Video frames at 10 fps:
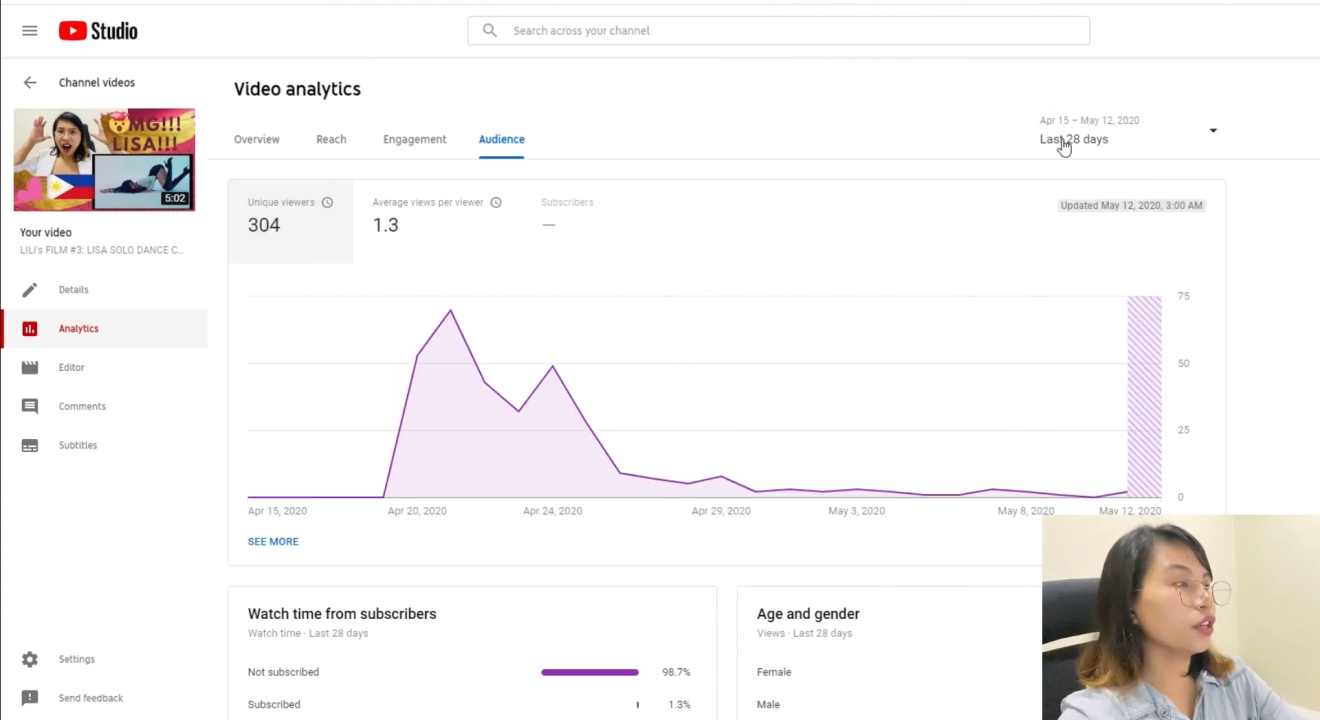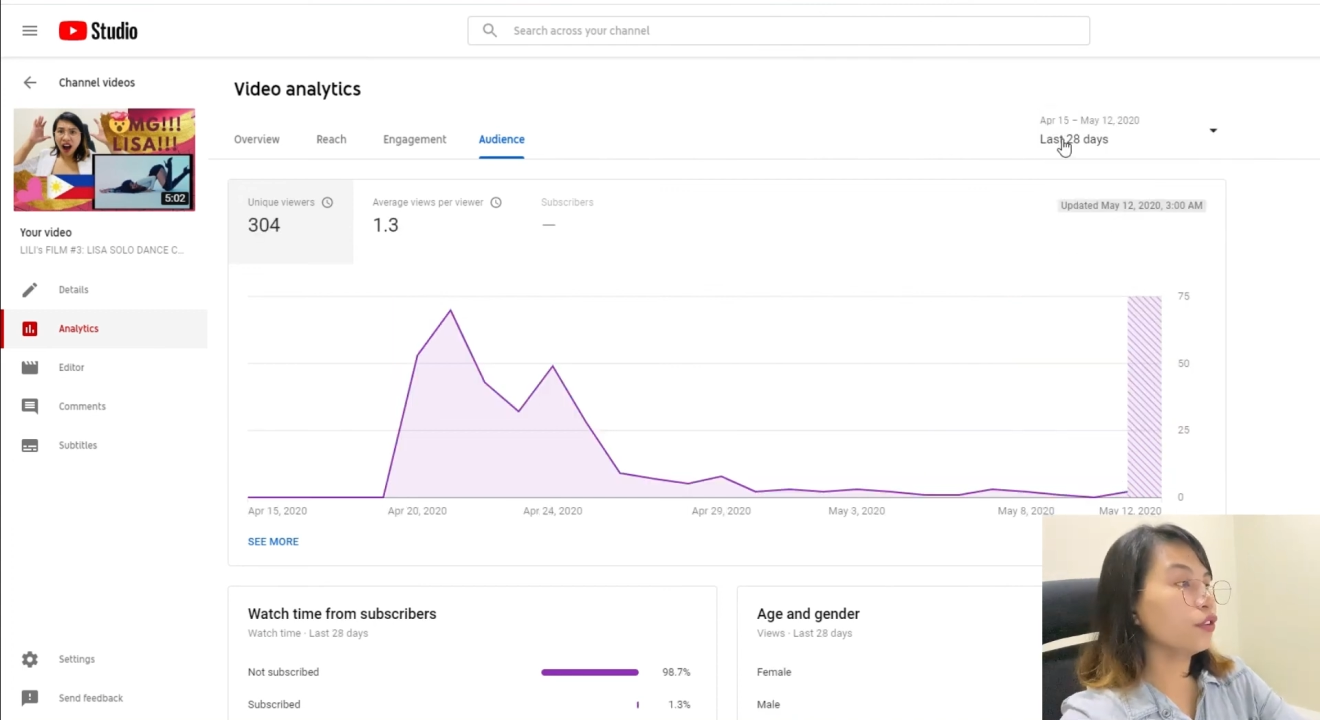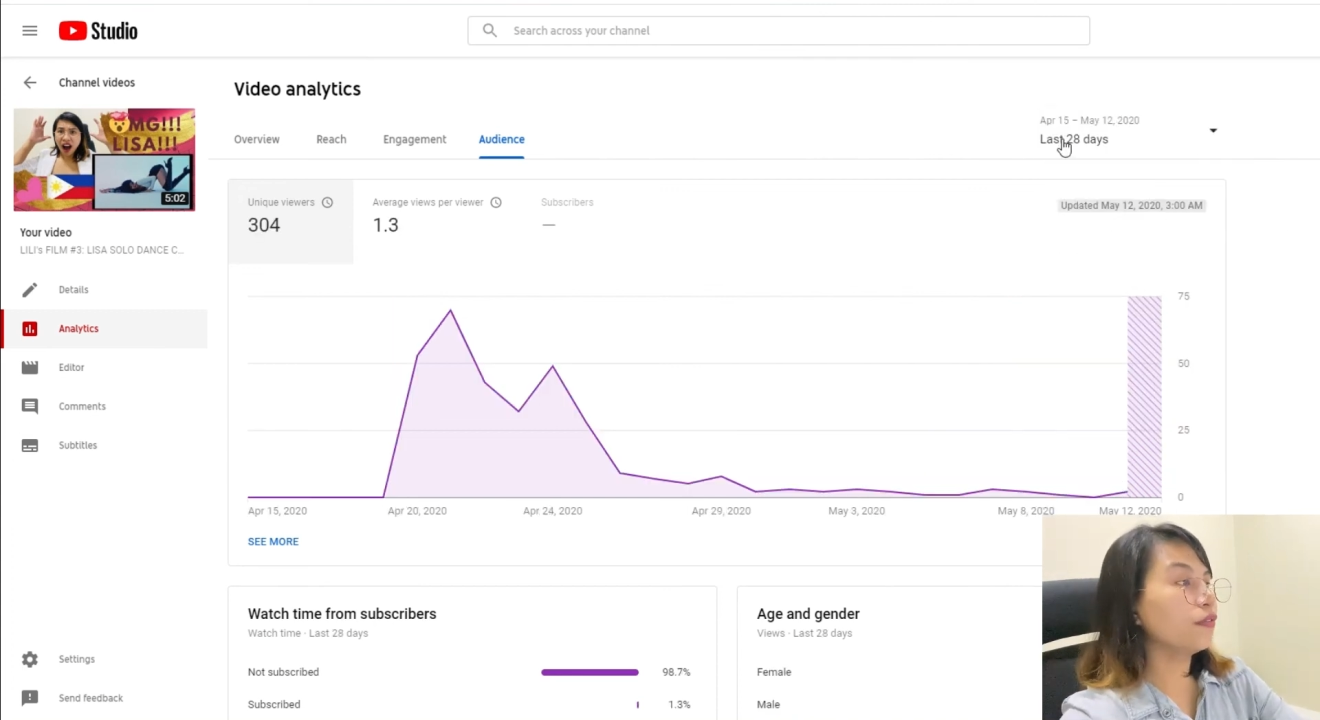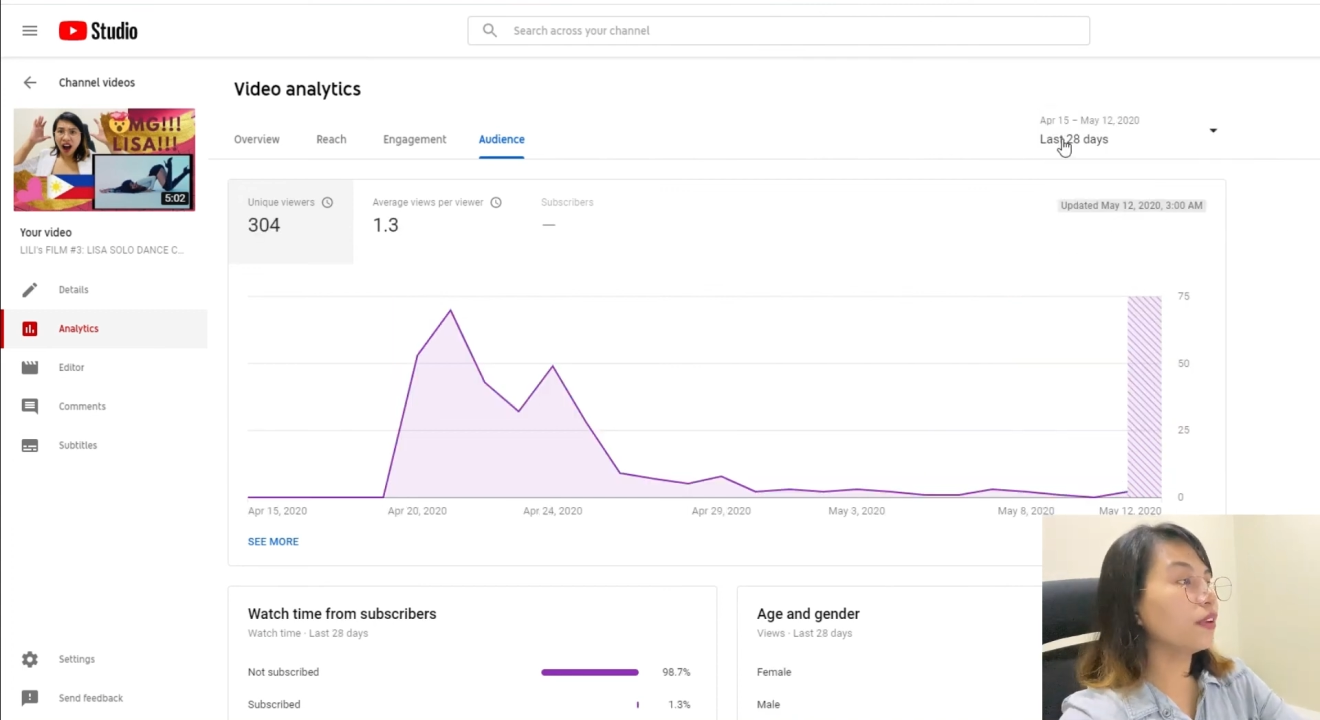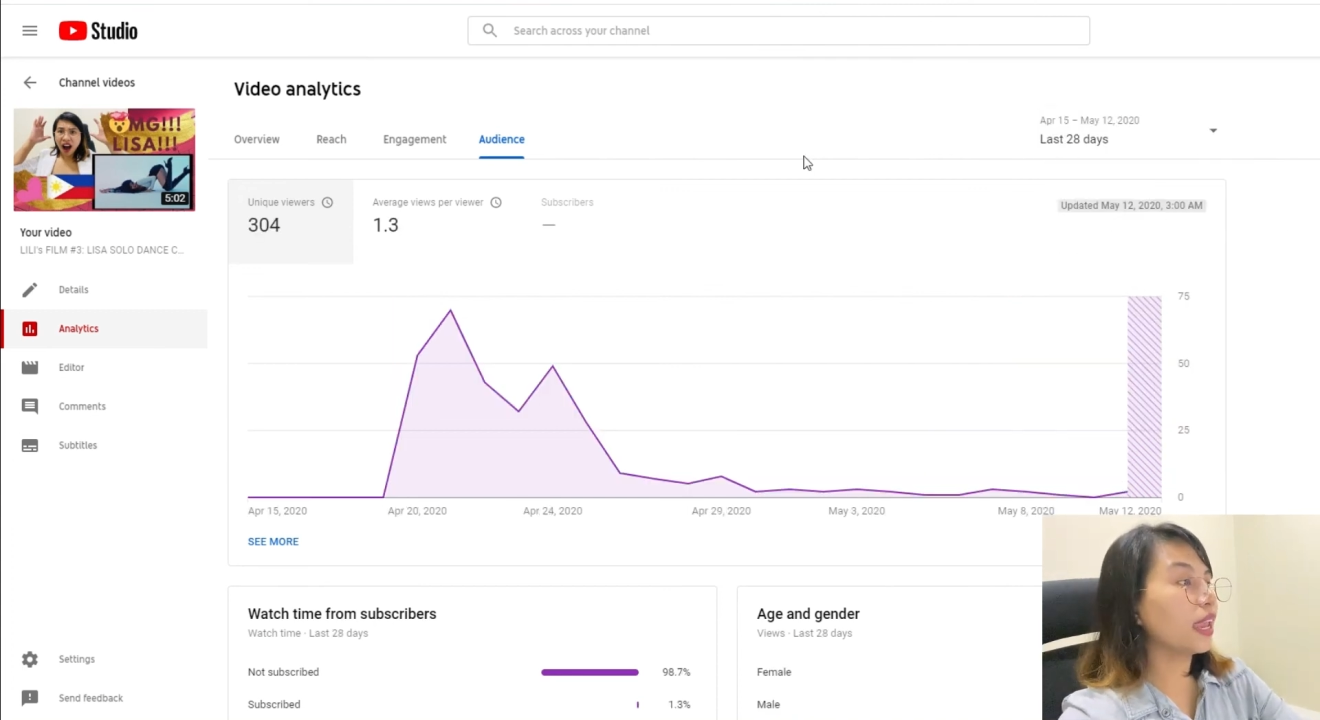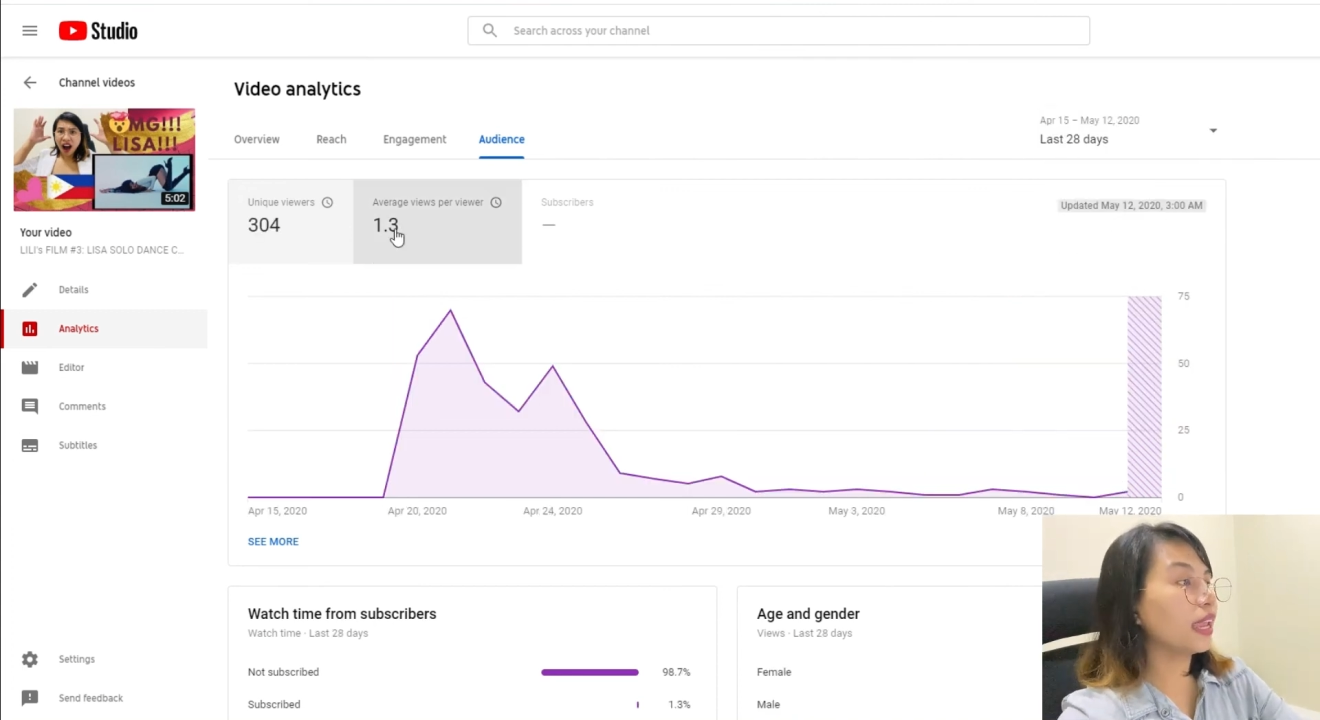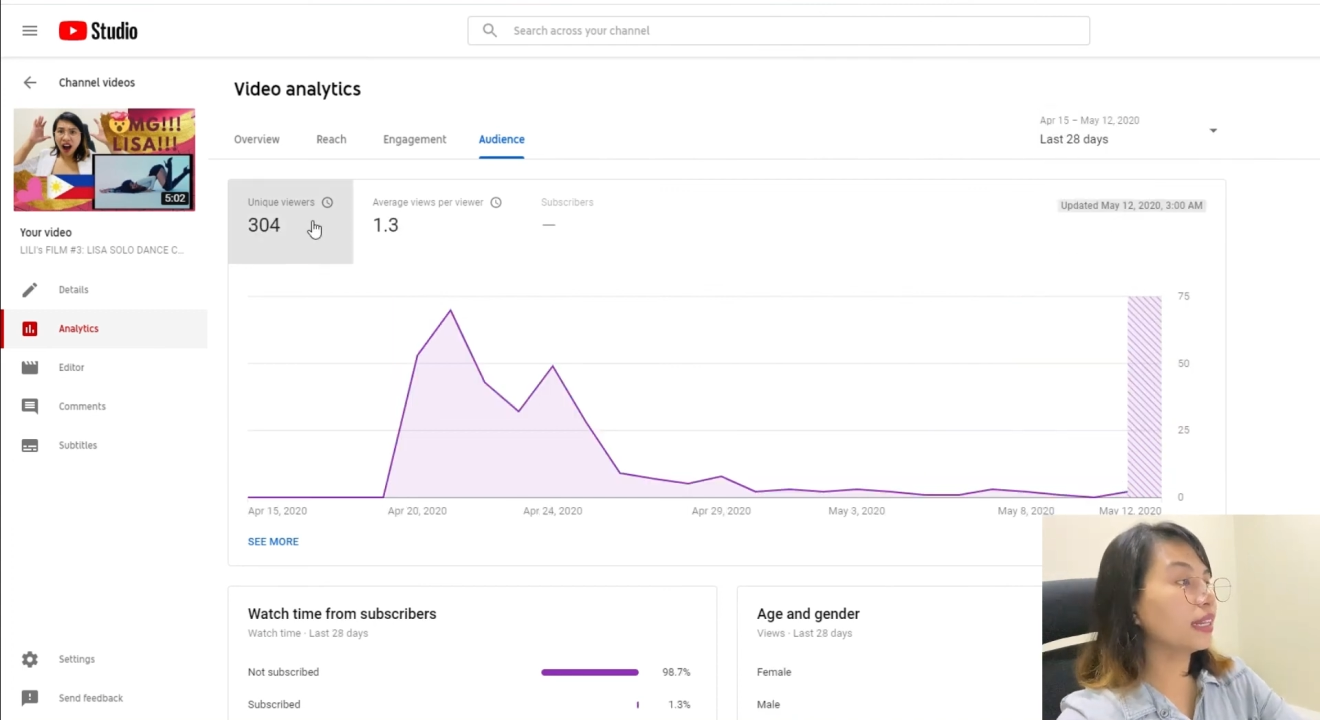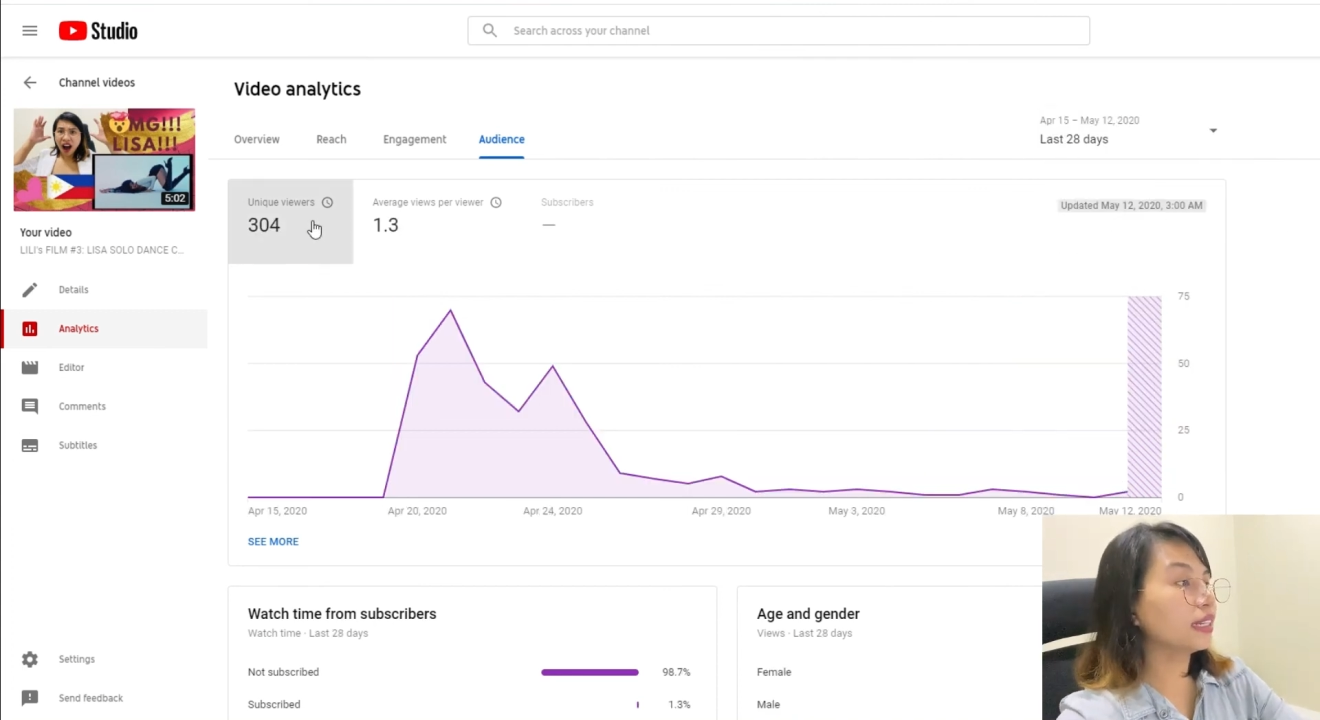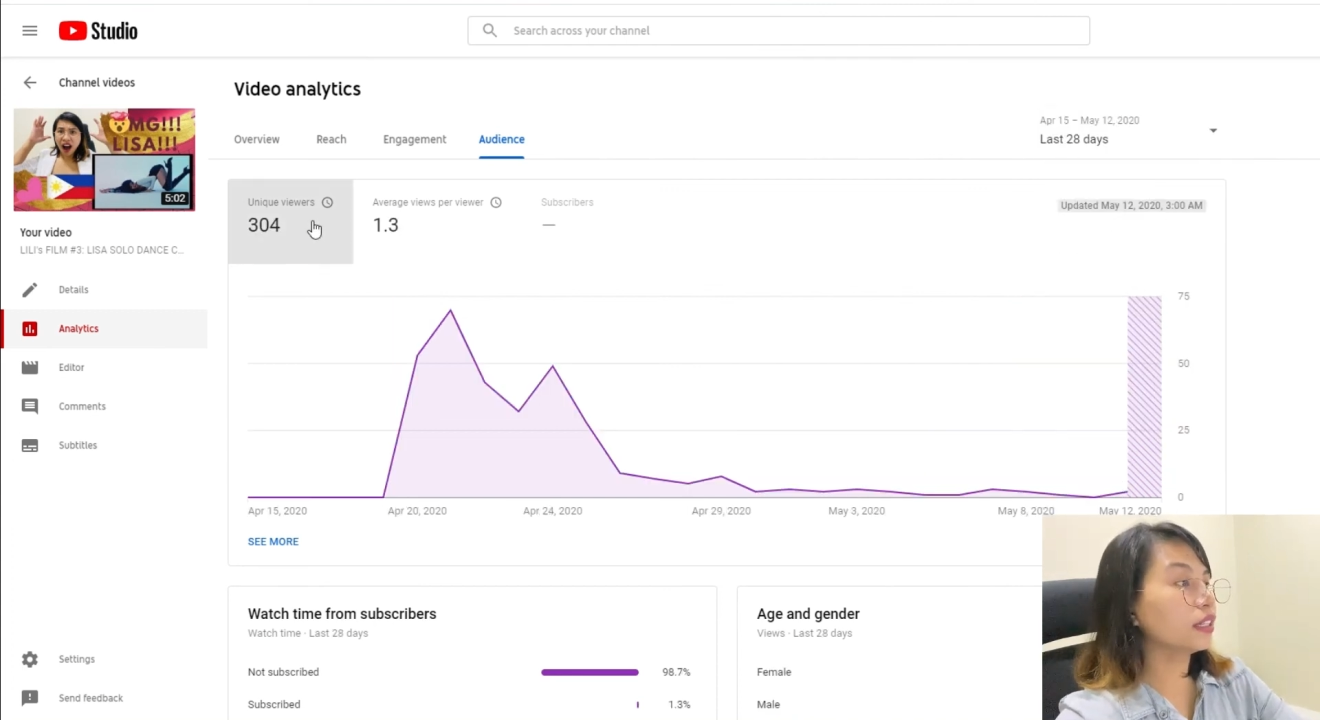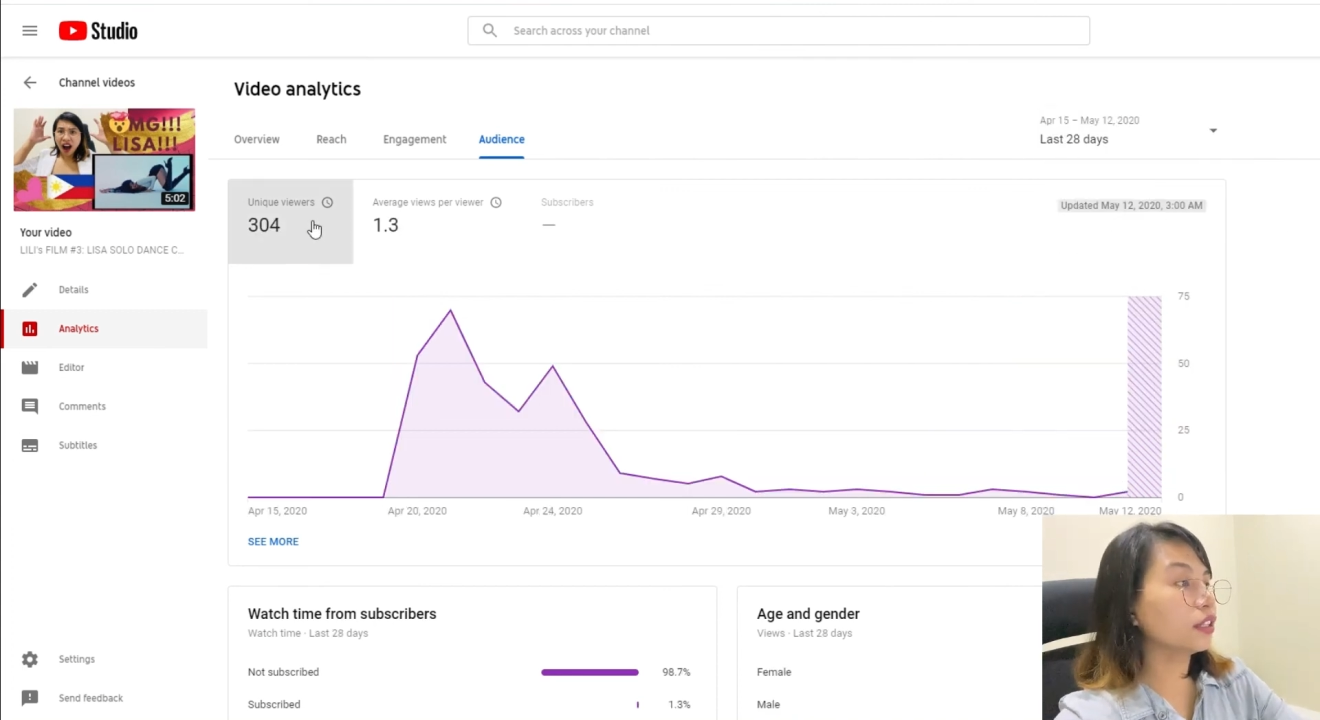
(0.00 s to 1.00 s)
you've gained